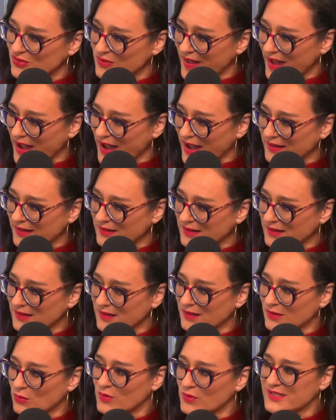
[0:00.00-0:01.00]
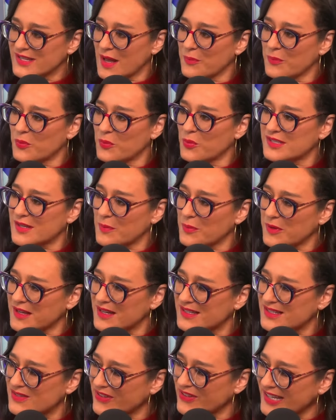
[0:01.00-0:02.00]
that. Yeah, but so was so, that was that
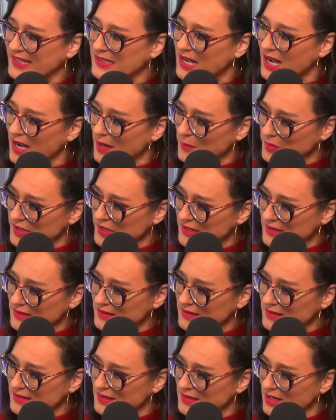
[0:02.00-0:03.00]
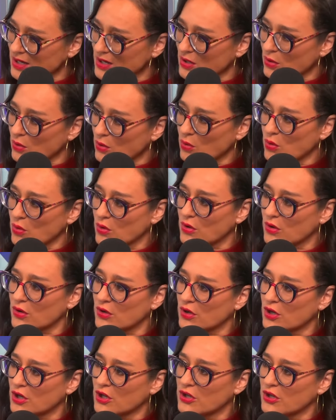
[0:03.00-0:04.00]
because of incompetence
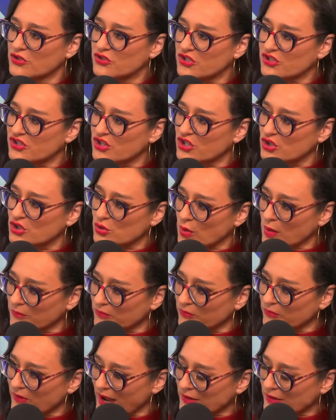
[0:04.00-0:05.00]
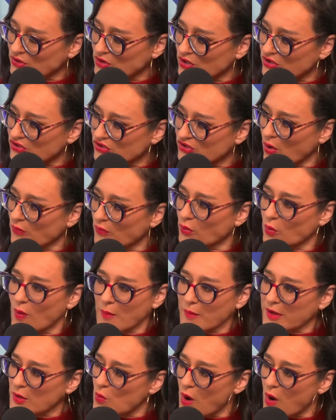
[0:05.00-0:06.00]
or just the Trump factor is so
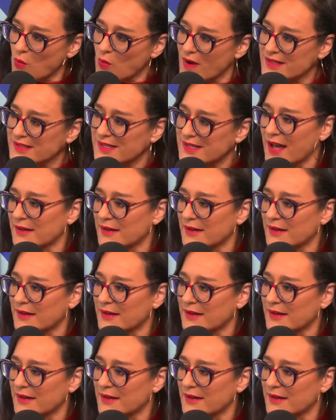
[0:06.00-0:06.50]
overwhelming? What was that?